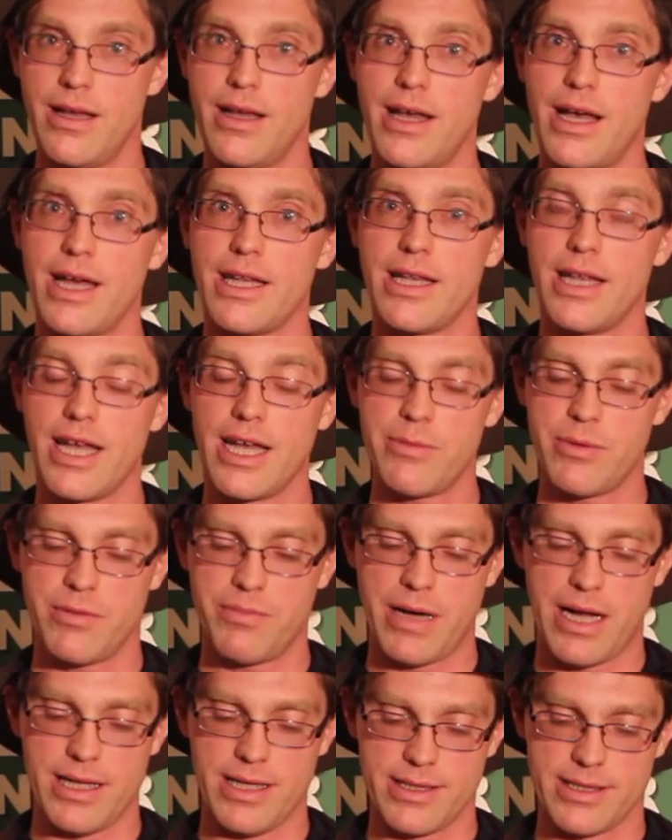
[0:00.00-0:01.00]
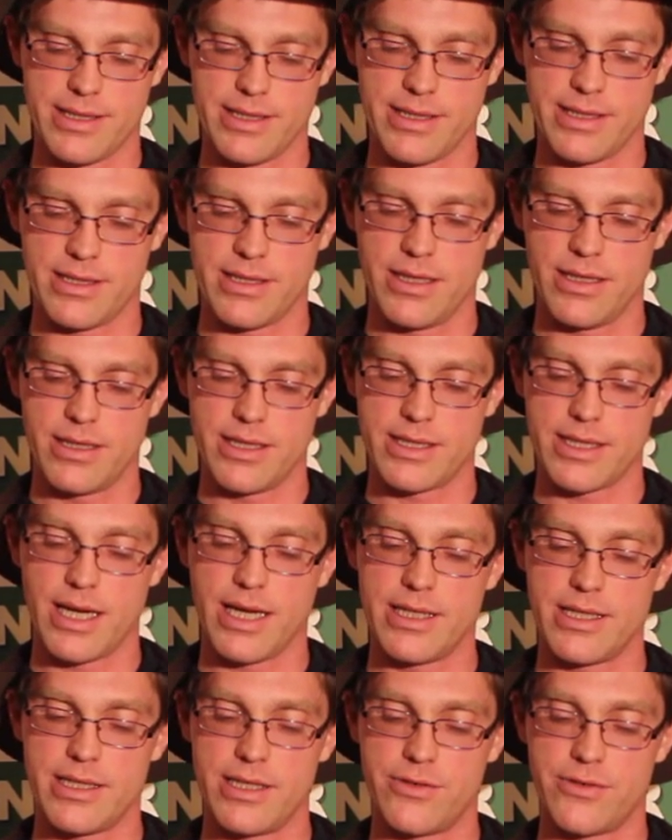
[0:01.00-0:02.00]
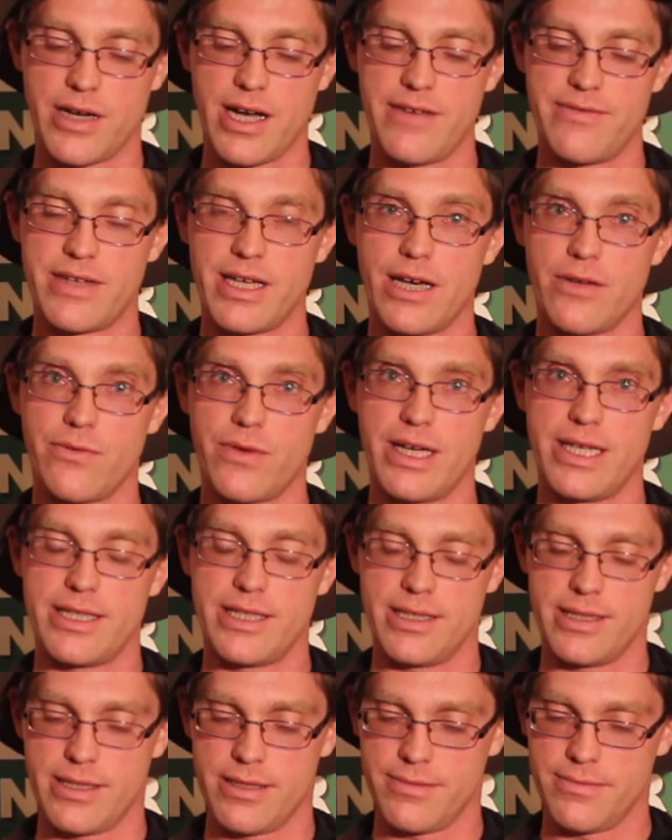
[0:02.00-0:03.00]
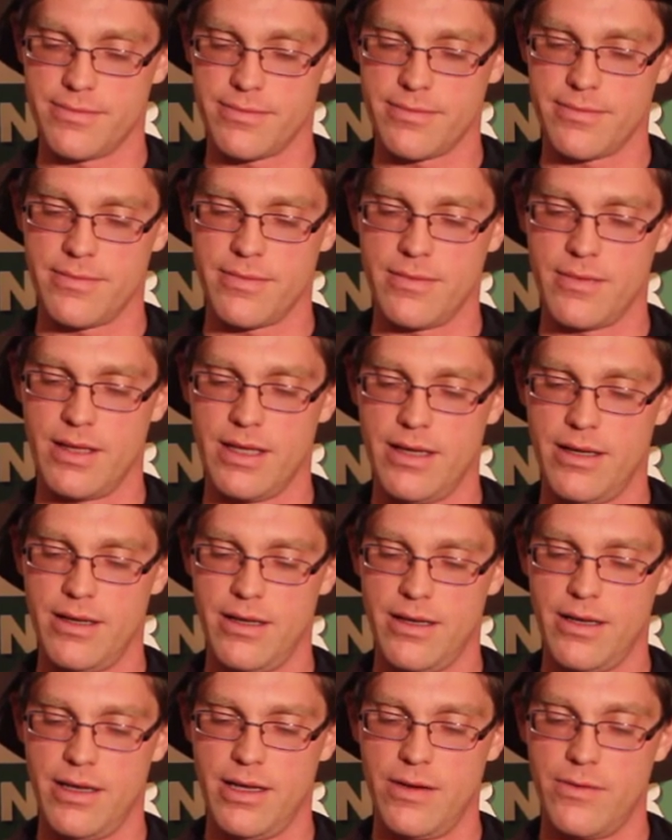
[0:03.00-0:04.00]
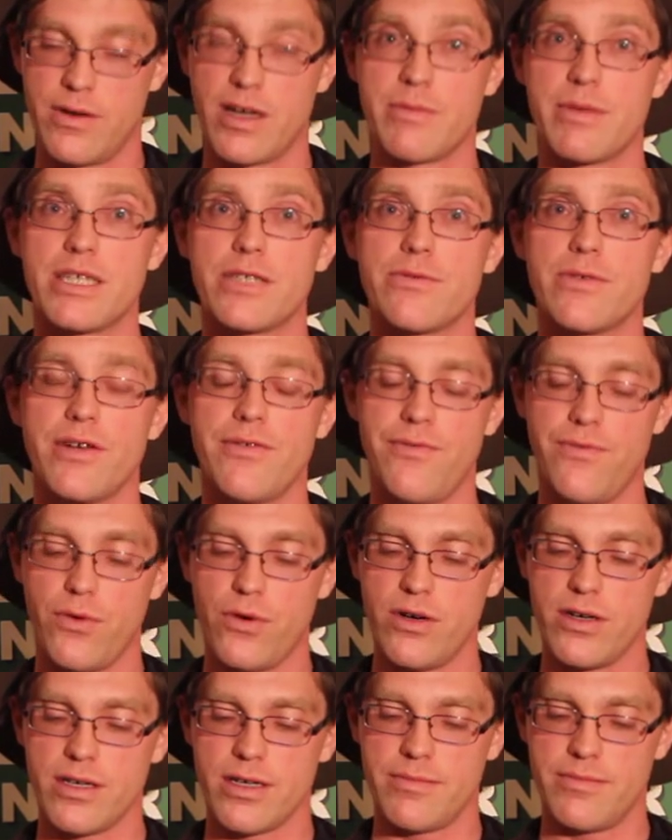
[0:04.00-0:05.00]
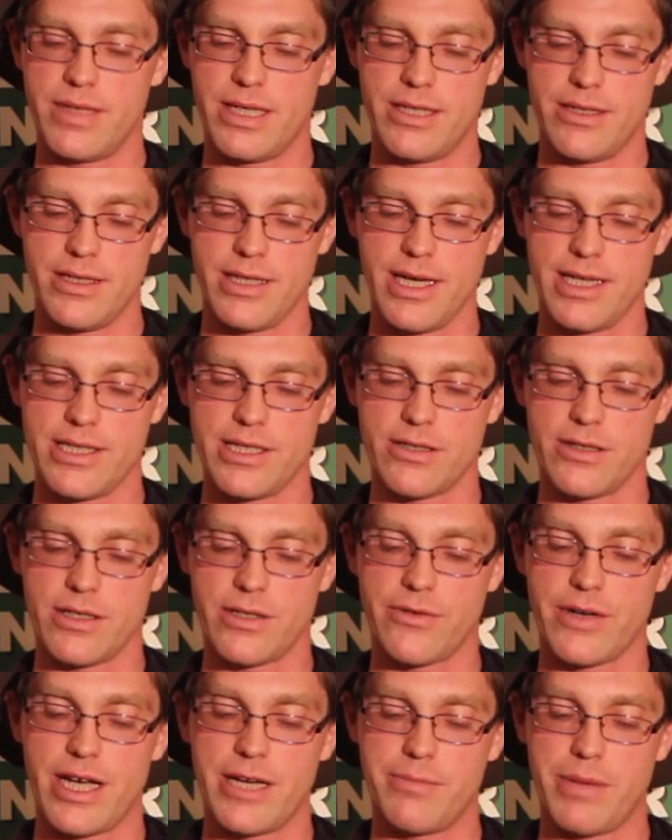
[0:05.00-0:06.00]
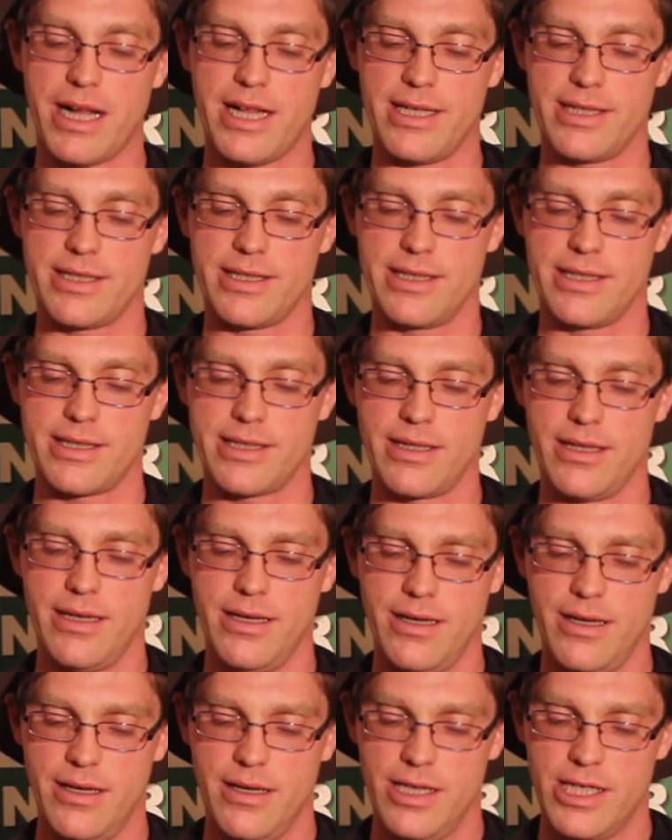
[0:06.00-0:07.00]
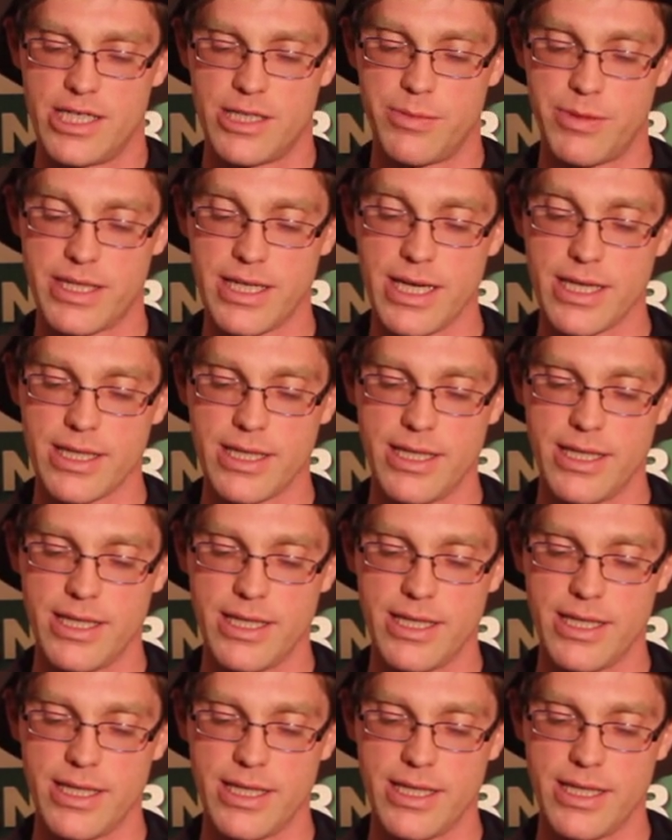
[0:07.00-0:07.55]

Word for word: and labor policies designed to drive down wages. We must reform international trade policies to protect